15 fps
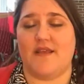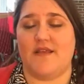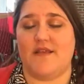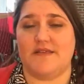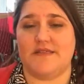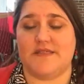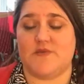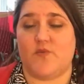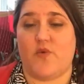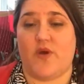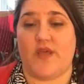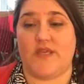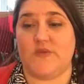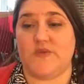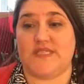is
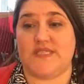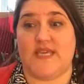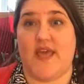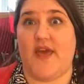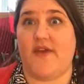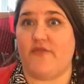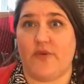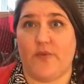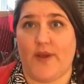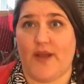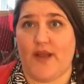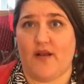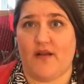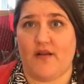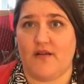what you see
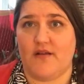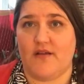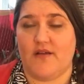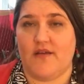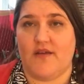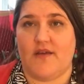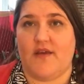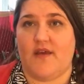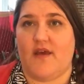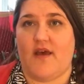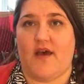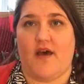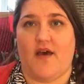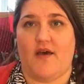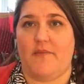everywhere.
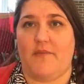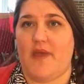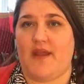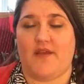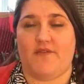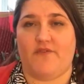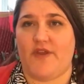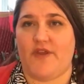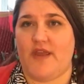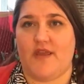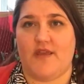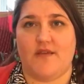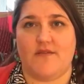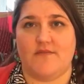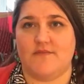At
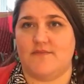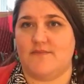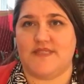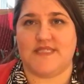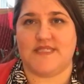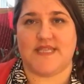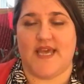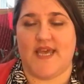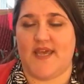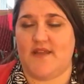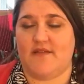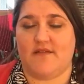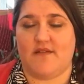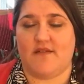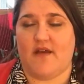every
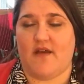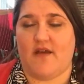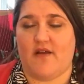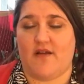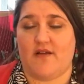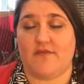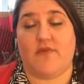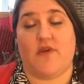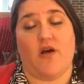site are,